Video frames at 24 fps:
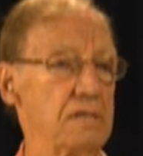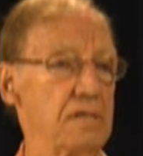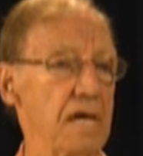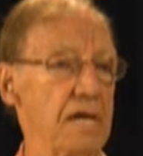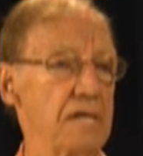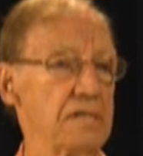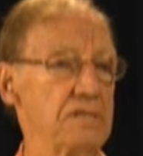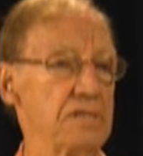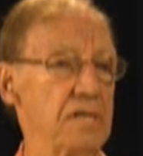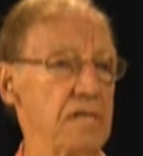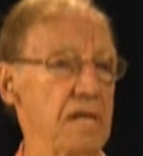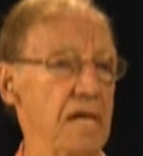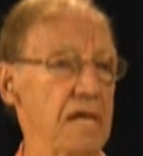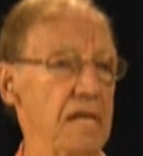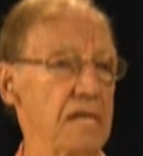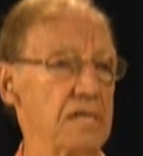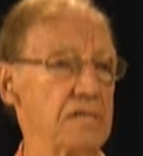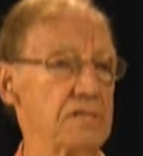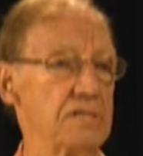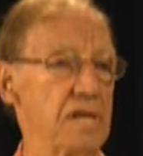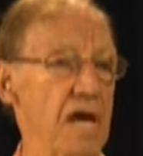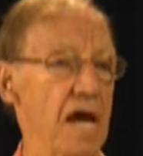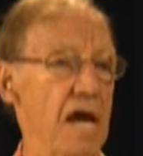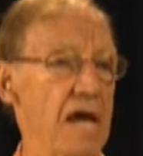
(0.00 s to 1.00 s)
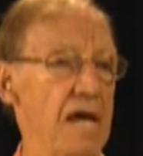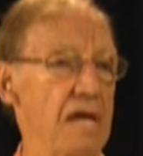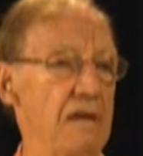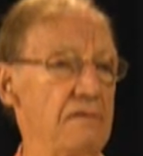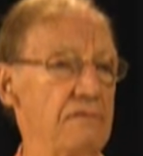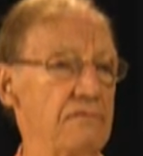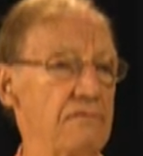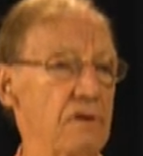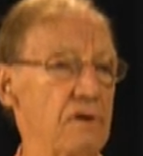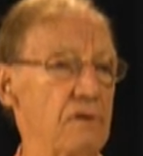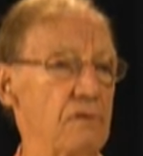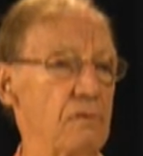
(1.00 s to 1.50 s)
tested and assigned
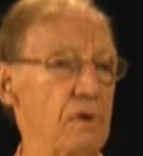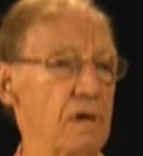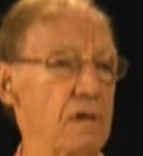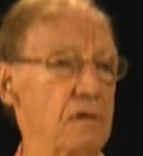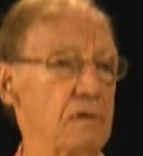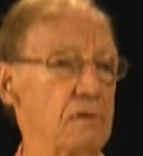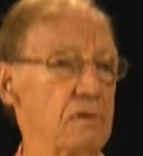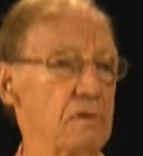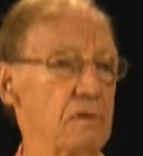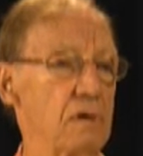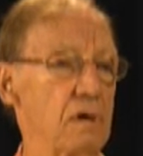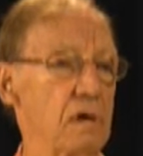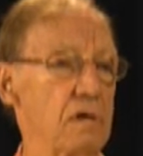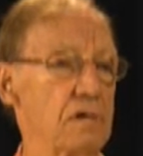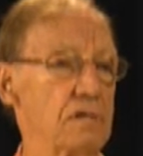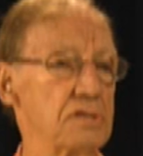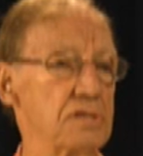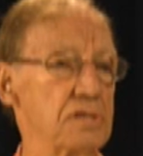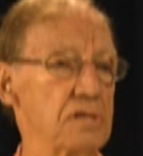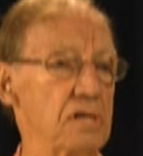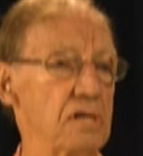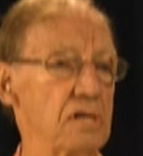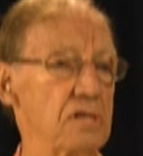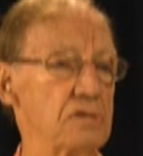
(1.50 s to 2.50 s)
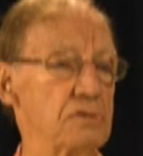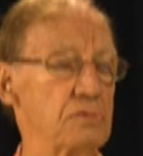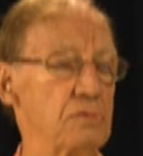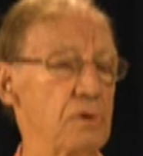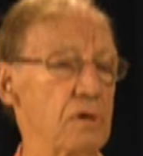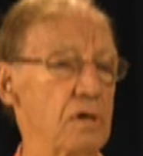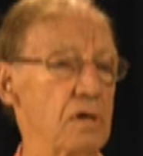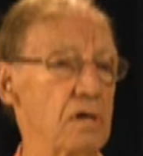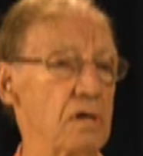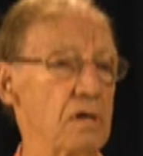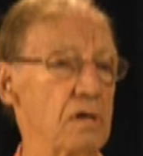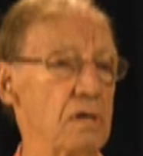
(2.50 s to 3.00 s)
for what our skills
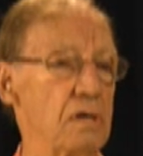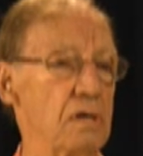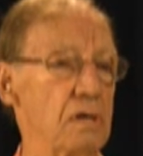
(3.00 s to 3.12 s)
were.